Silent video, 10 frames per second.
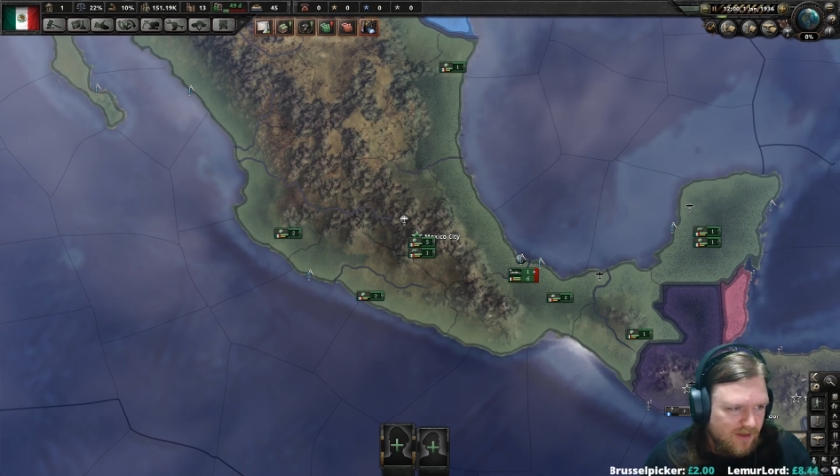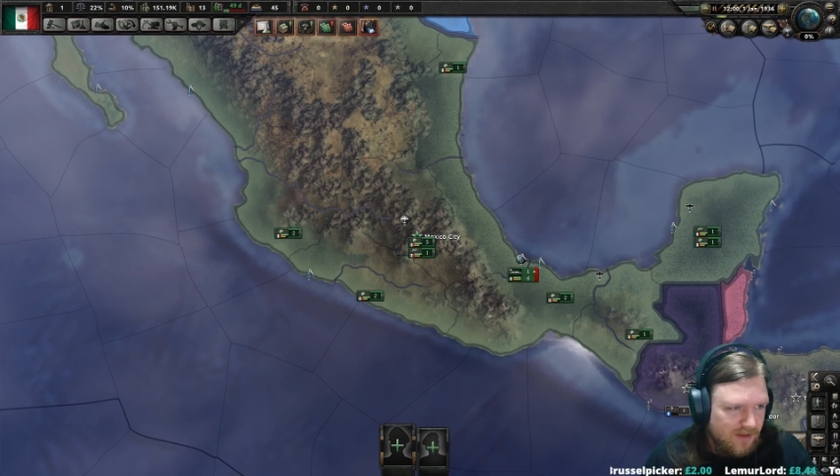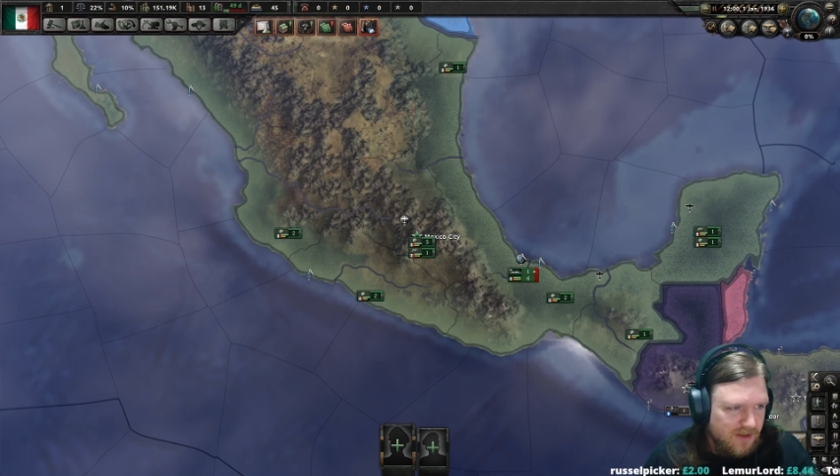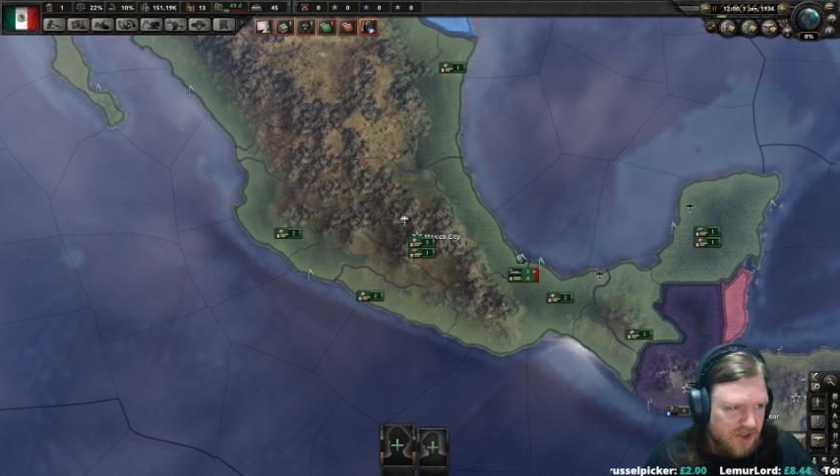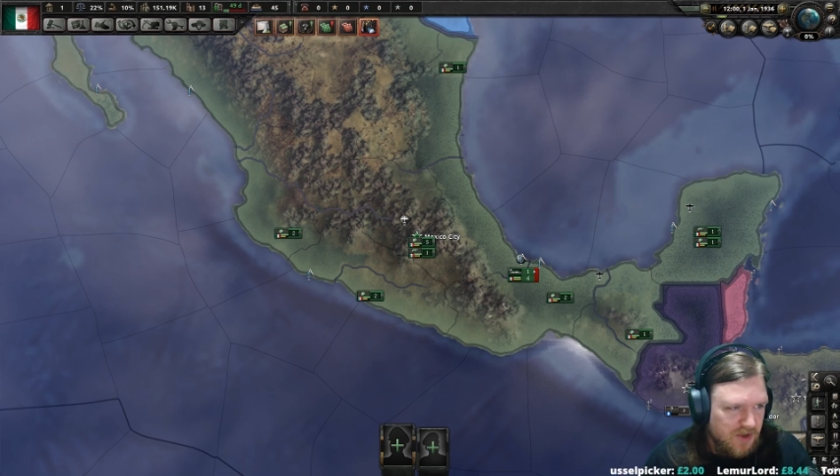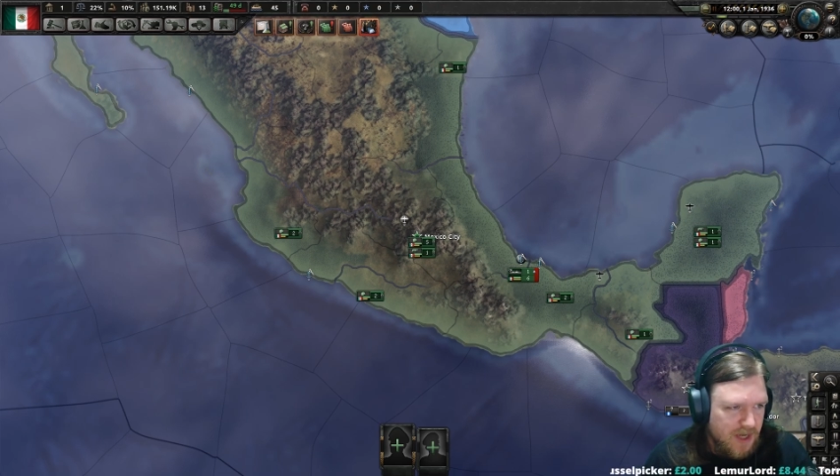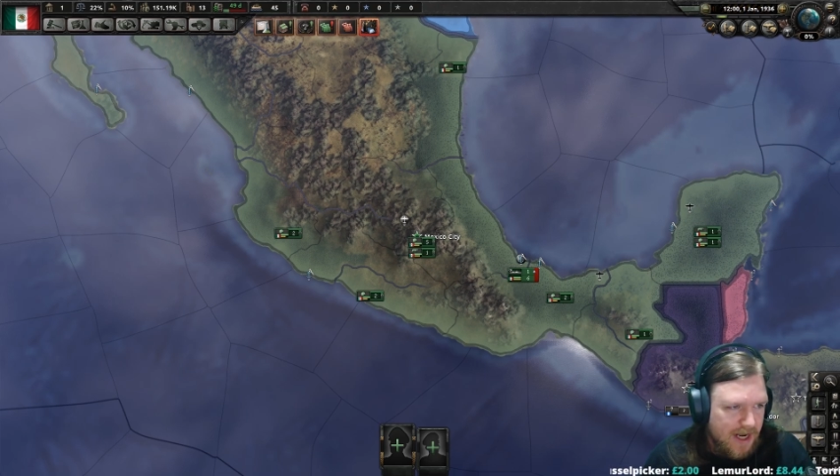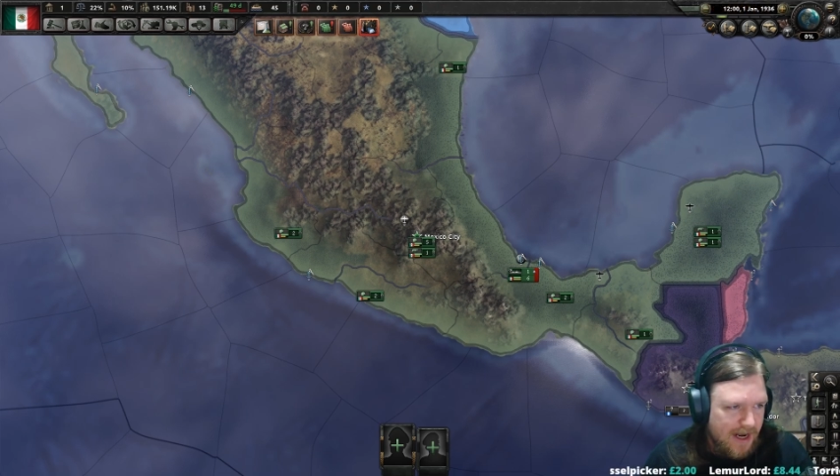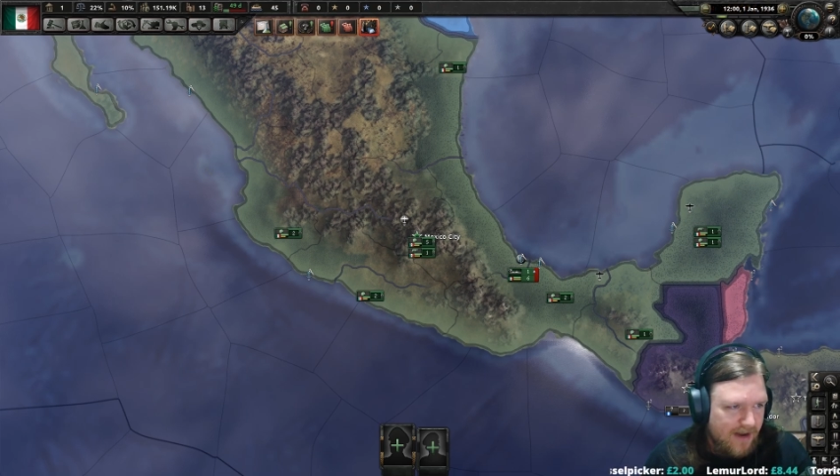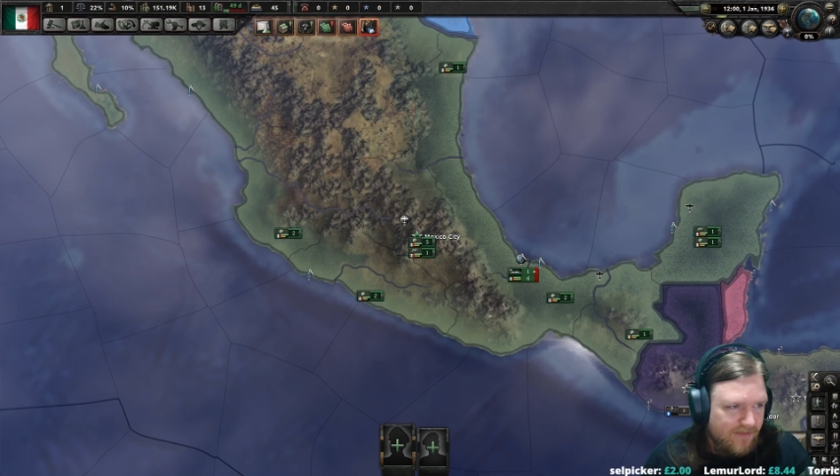So you
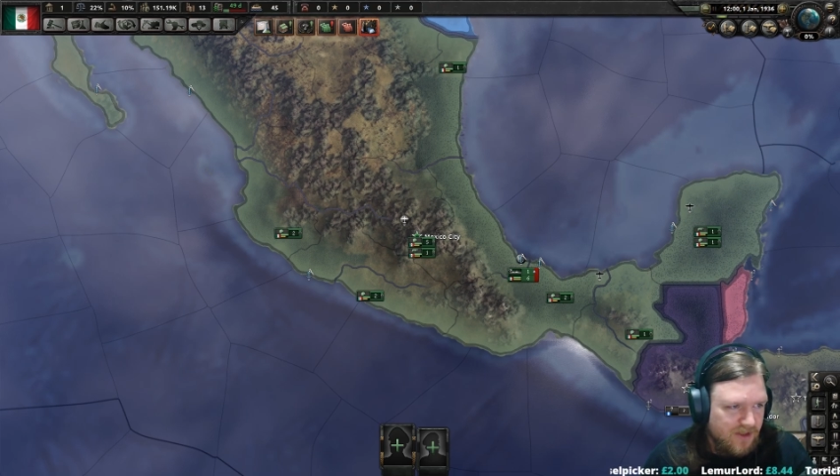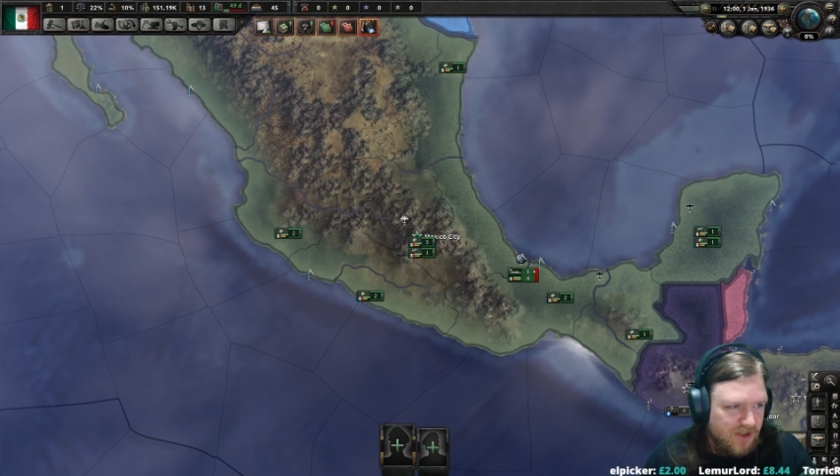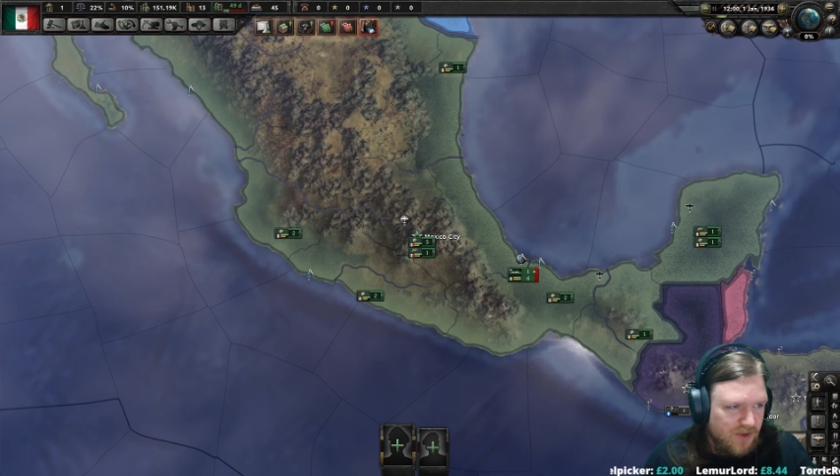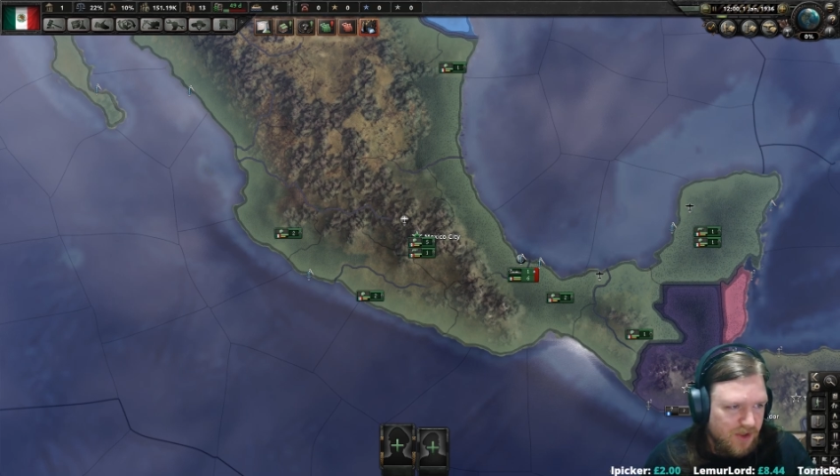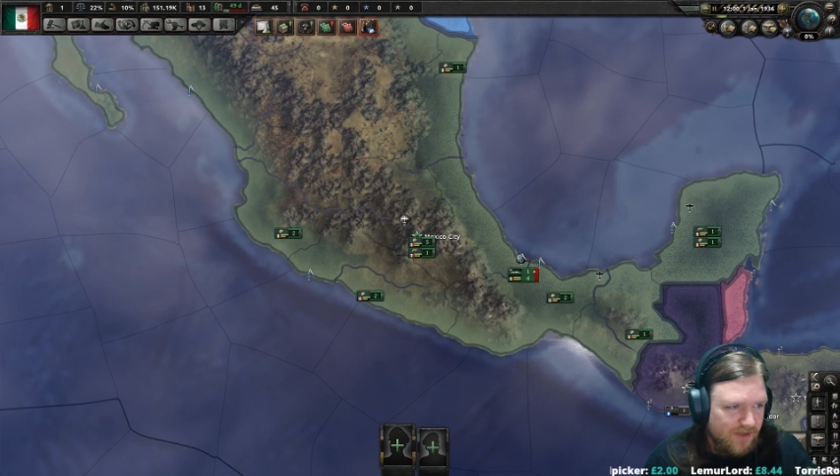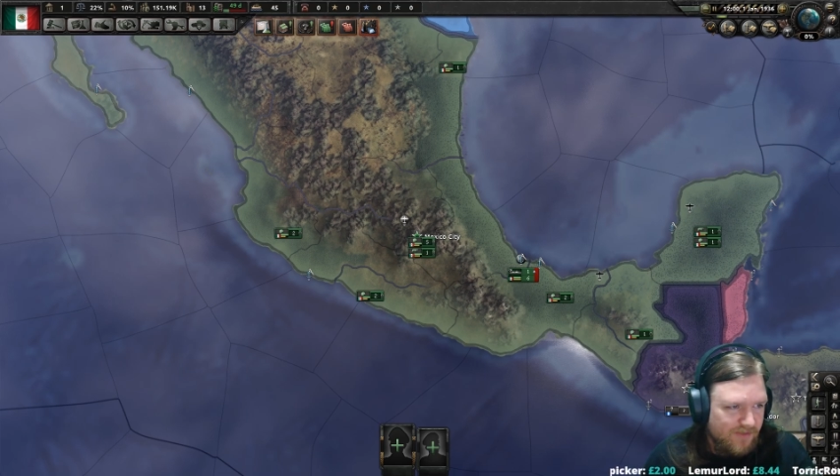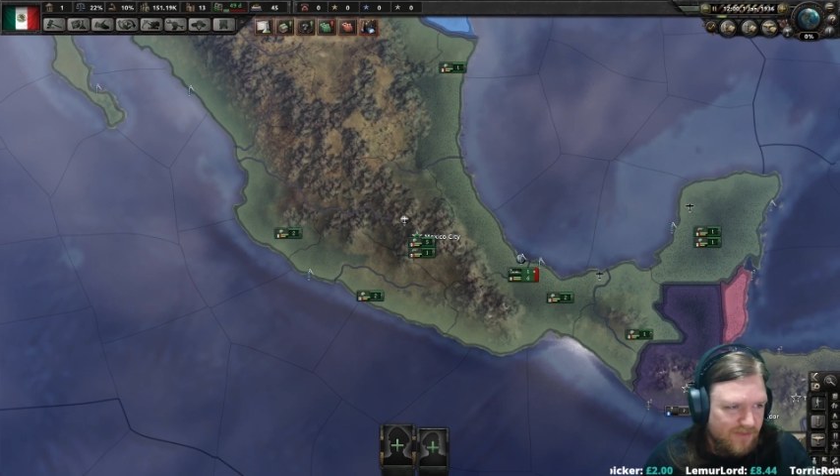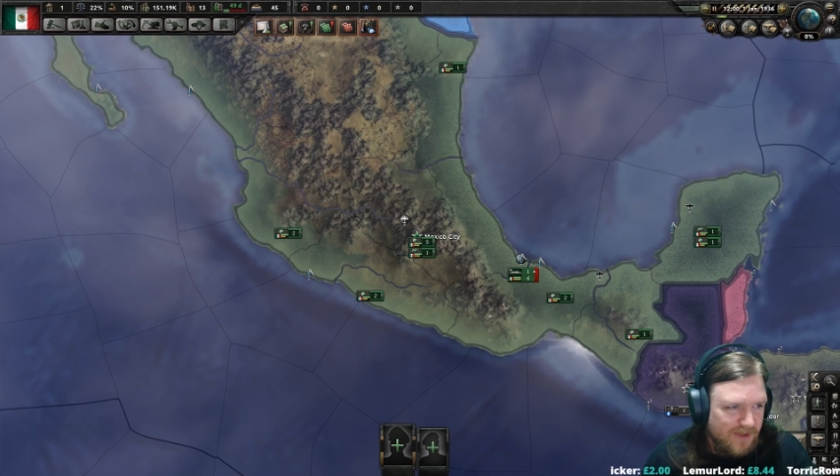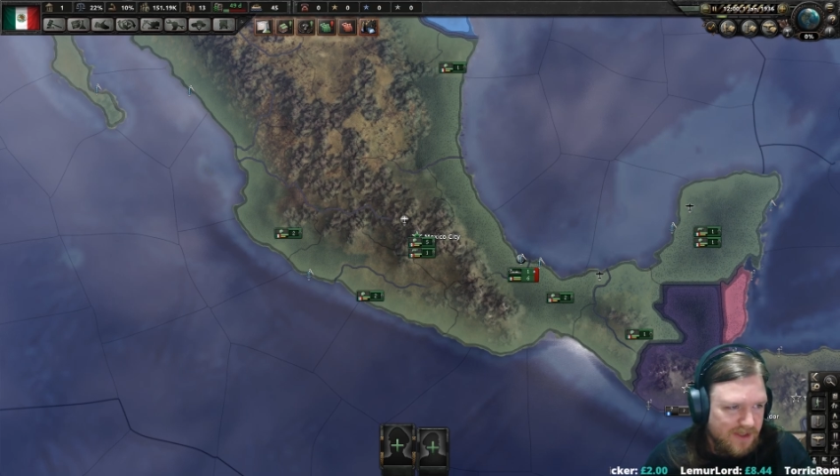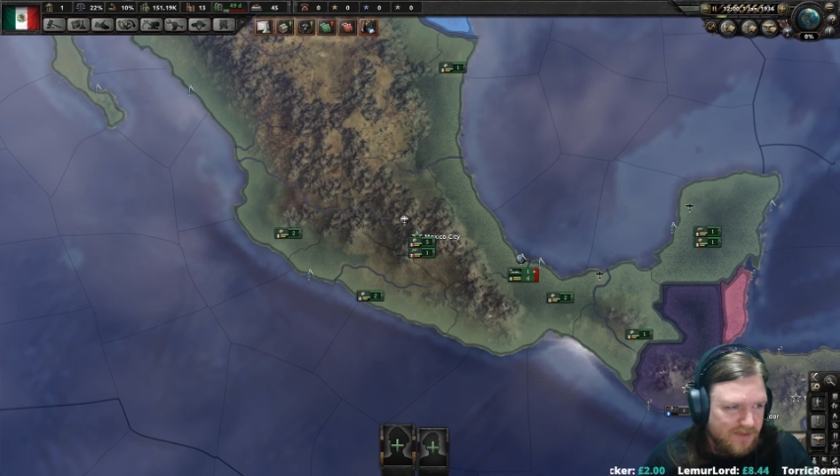have until
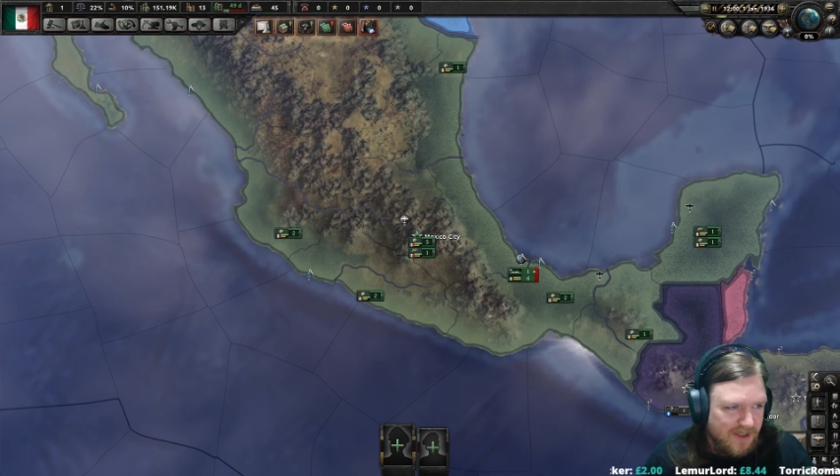35 minutes pass.